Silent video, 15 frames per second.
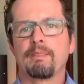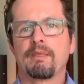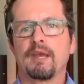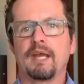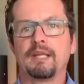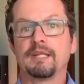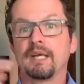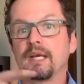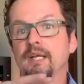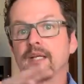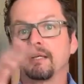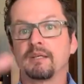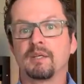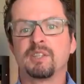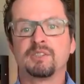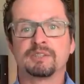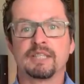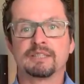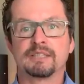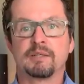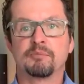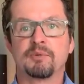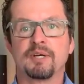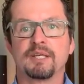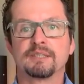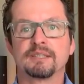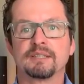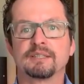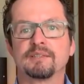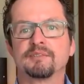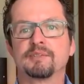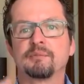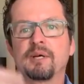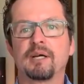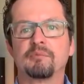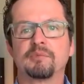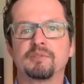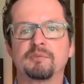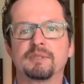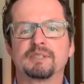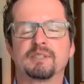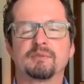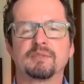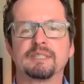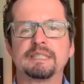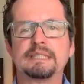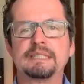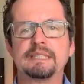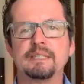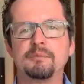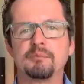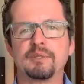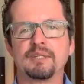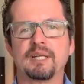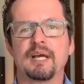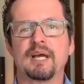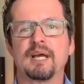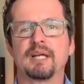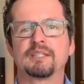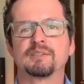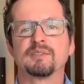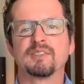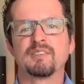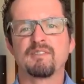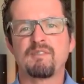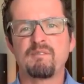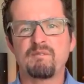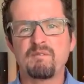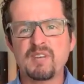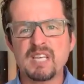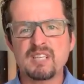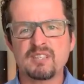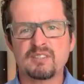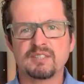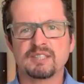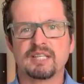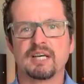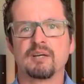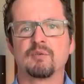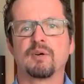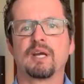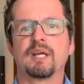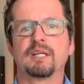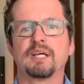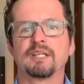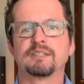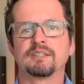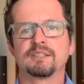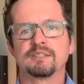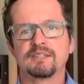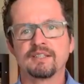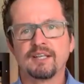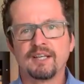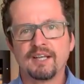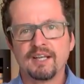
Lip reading: And then use that same process of some eye movements to really deepen that so it feels that way, not just